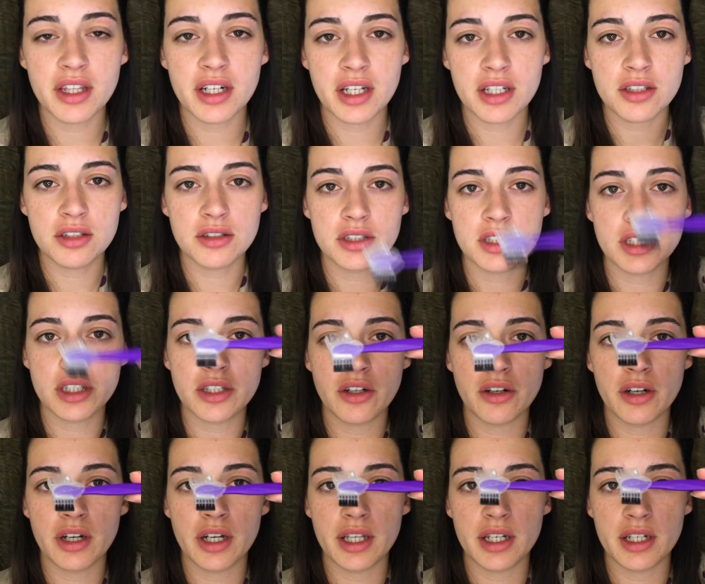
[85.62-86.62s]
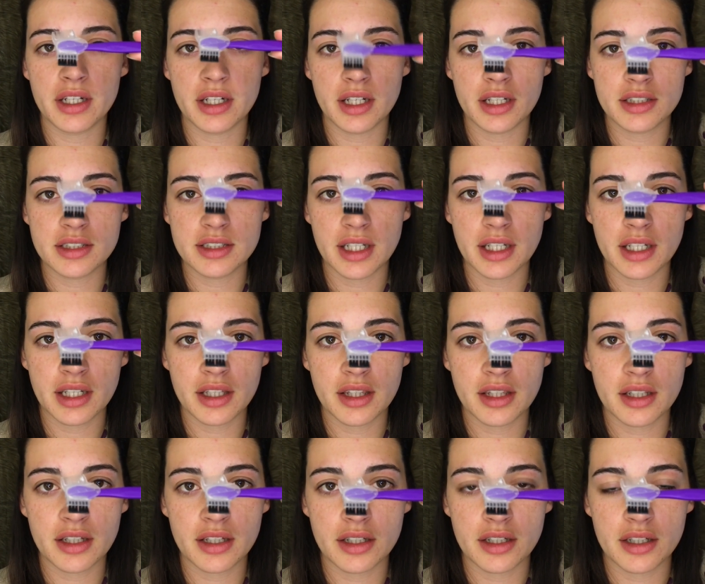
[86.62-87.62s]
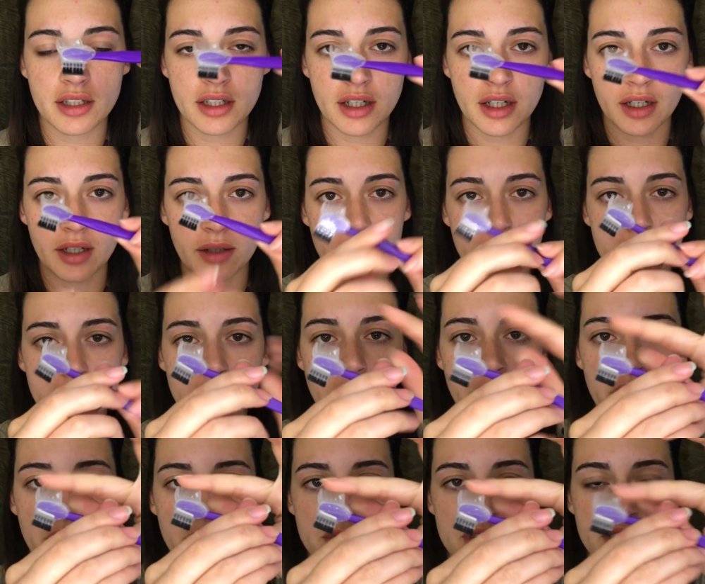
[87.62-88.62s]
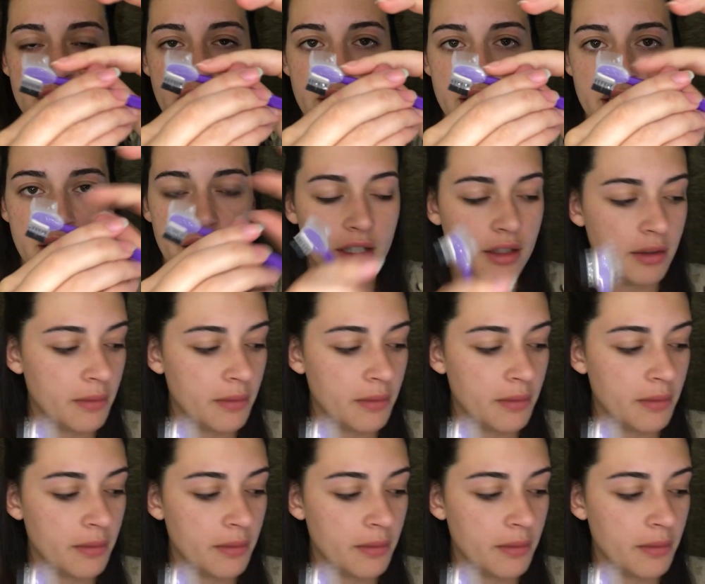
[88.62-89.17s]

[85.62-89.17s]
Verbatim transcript: I usually go ahead and I take the um, comb side again